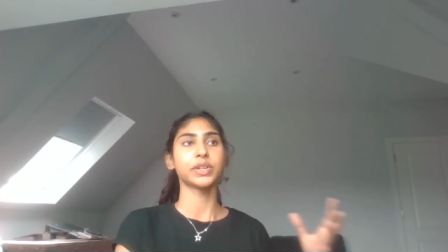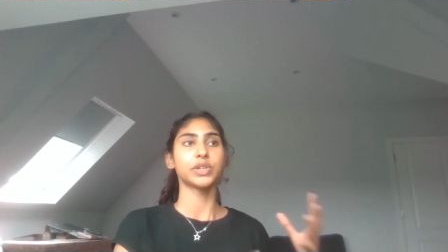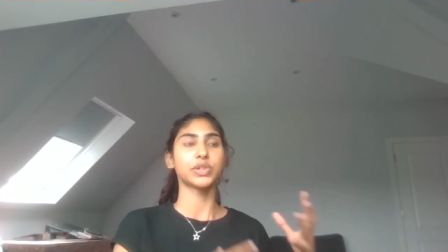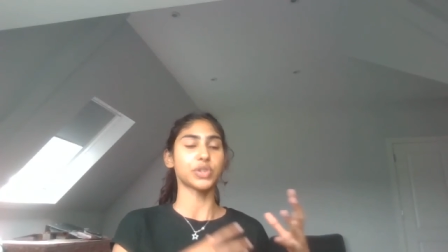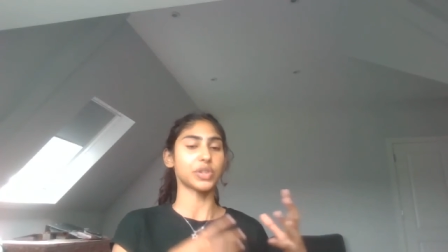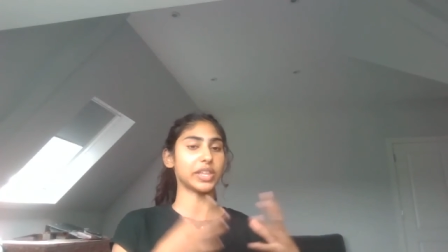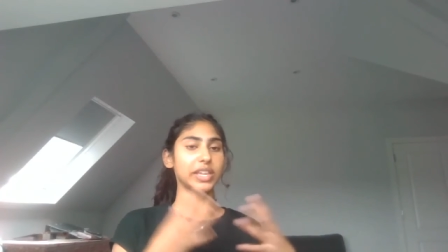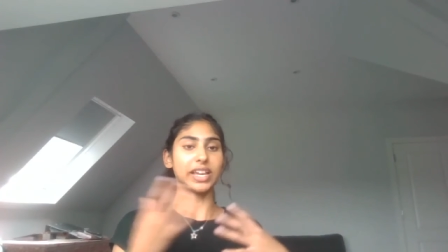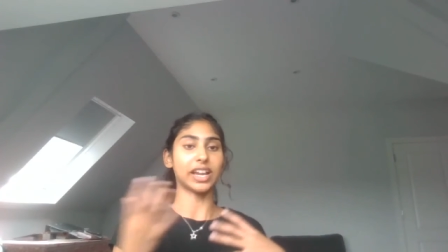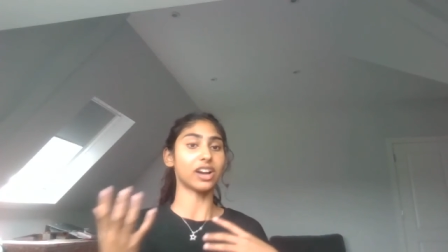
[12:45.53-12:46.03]

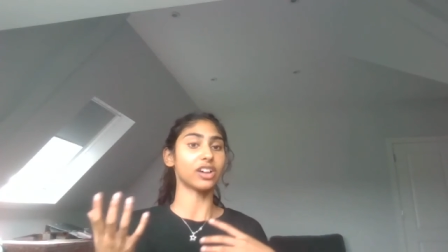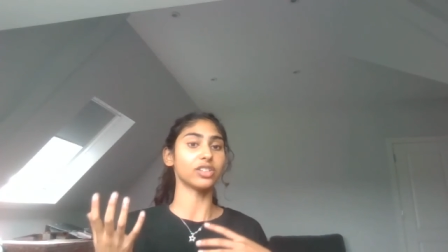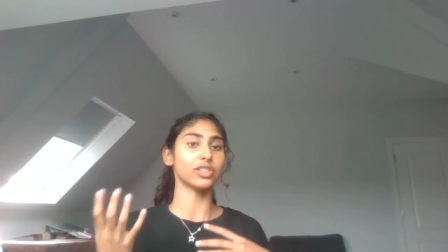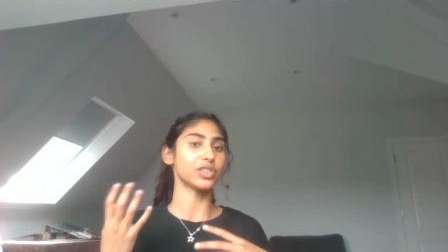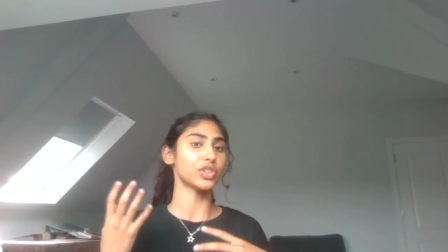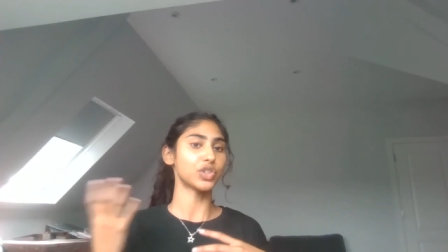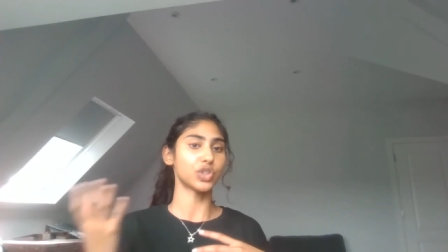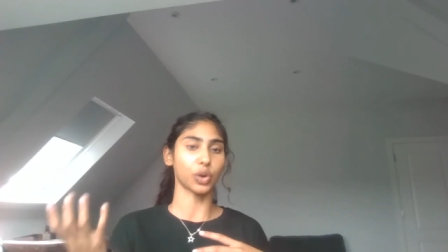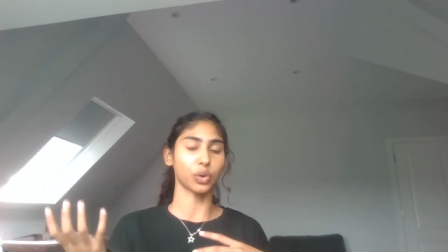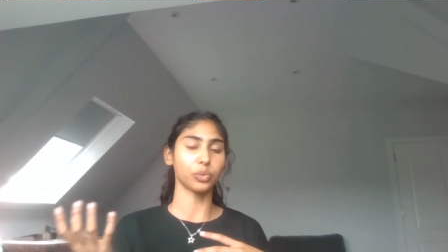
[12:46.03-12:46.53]
so they
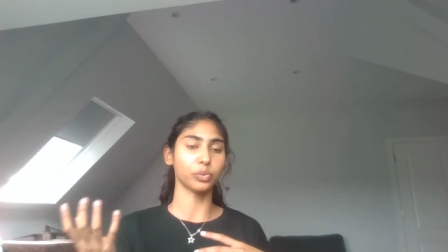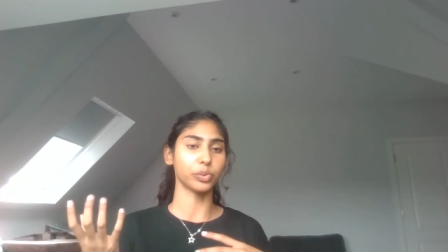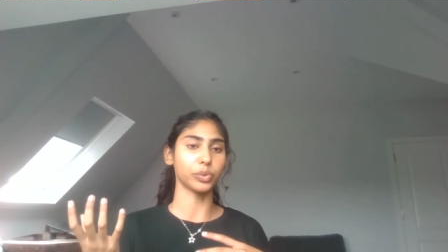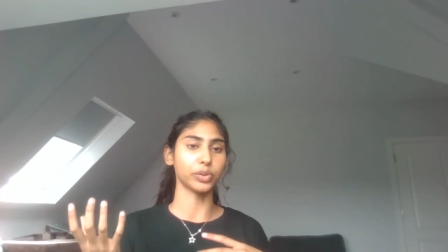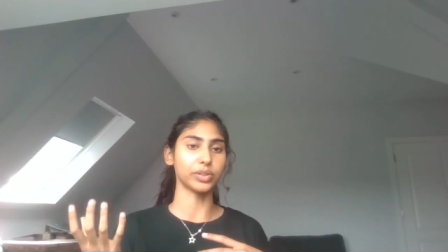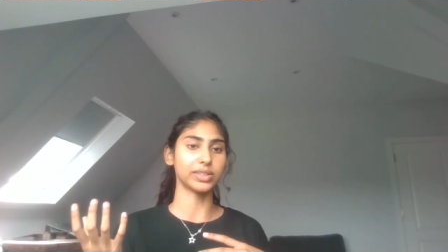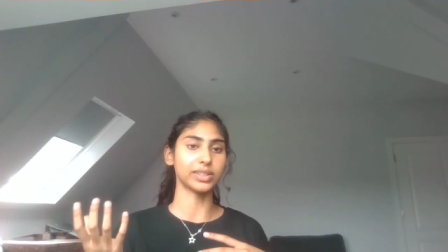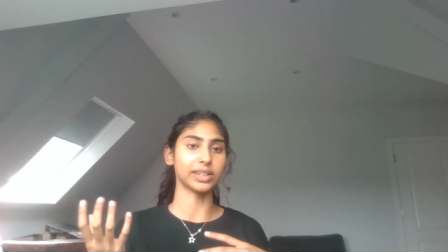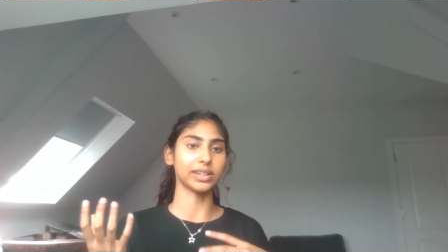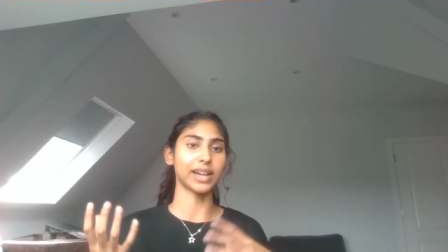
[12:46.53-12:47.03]
aren't salt
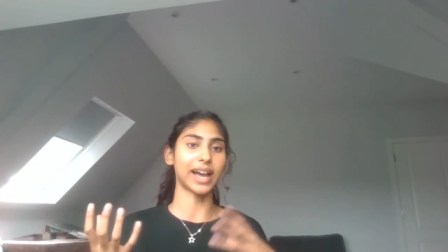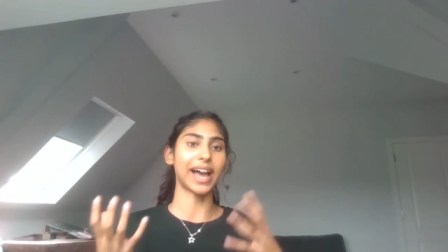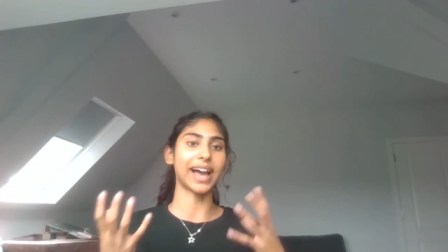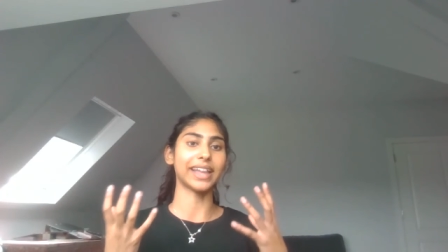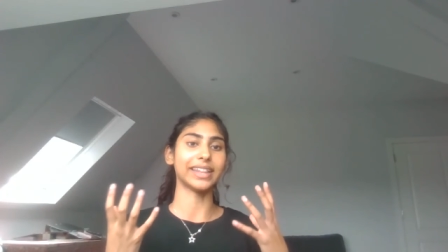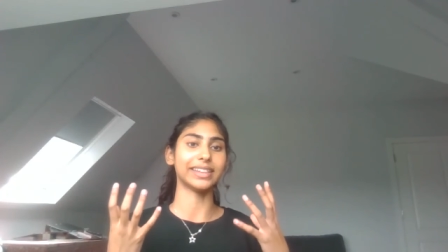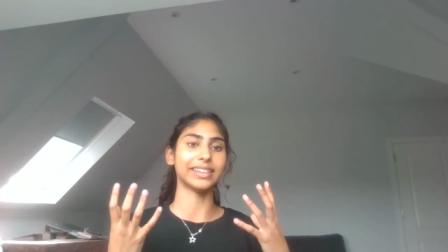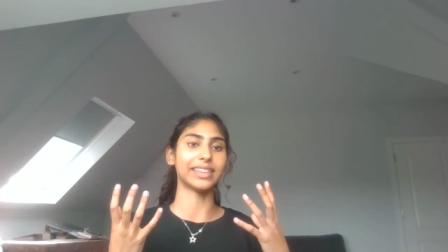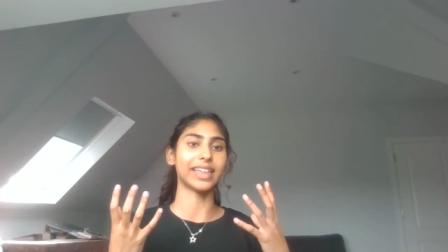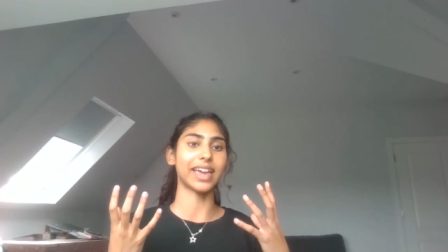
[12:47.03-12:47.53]
water,
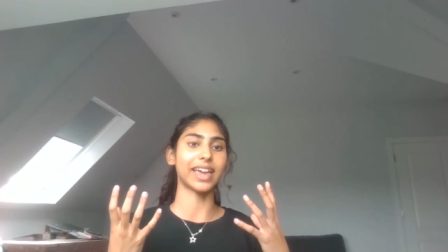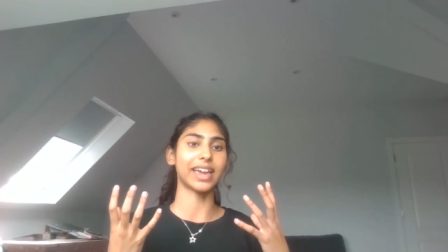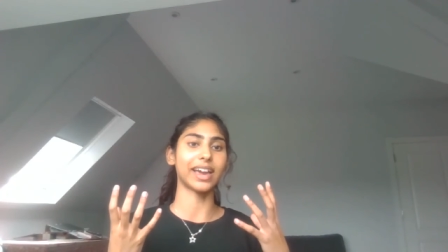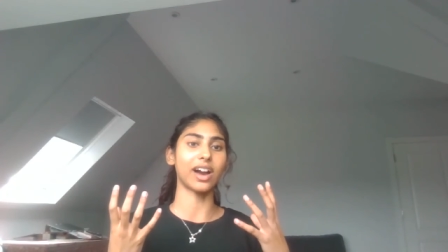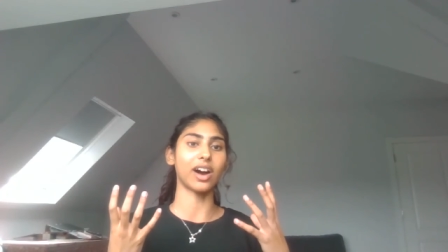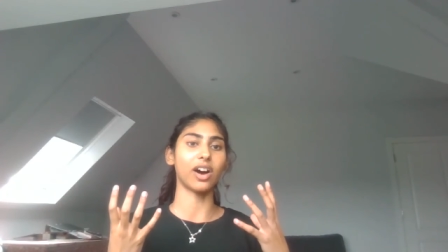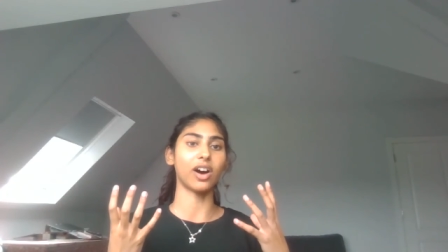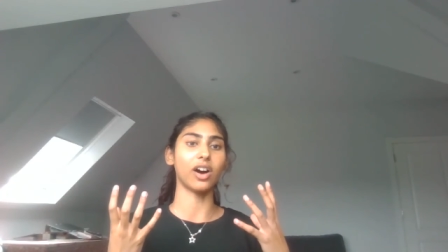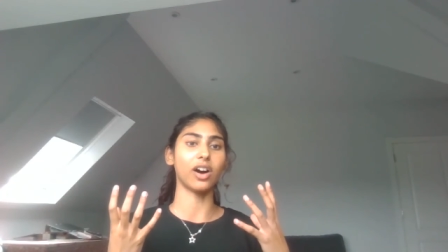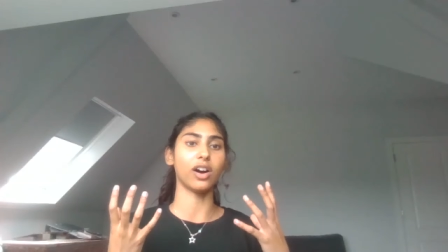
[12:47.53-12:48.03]
and they
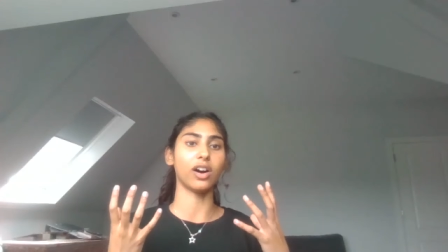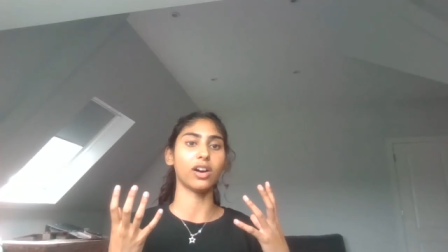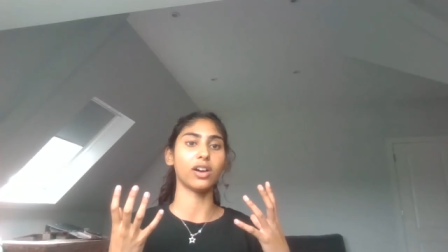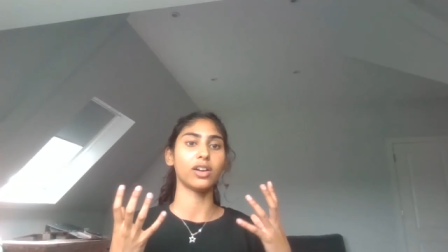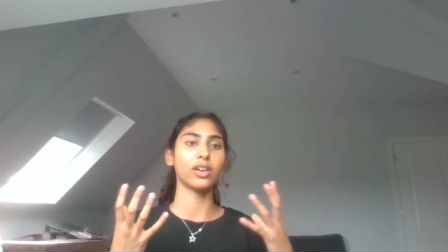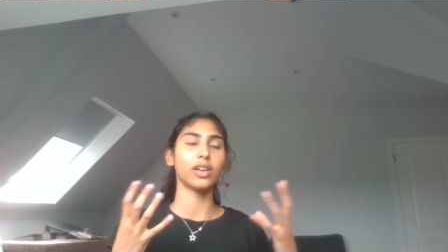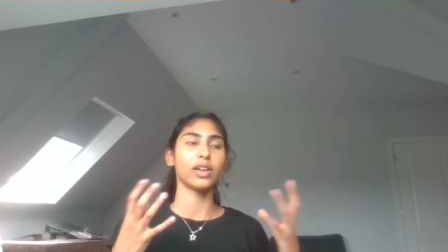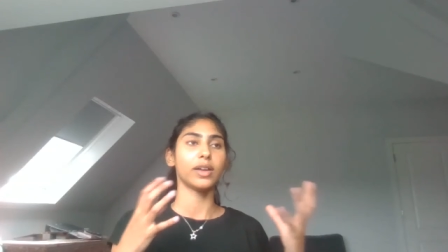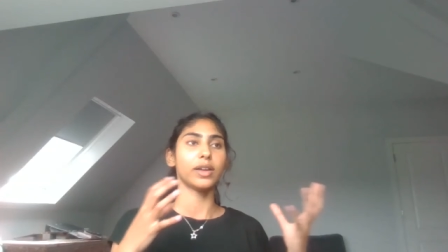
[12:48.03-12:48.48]
are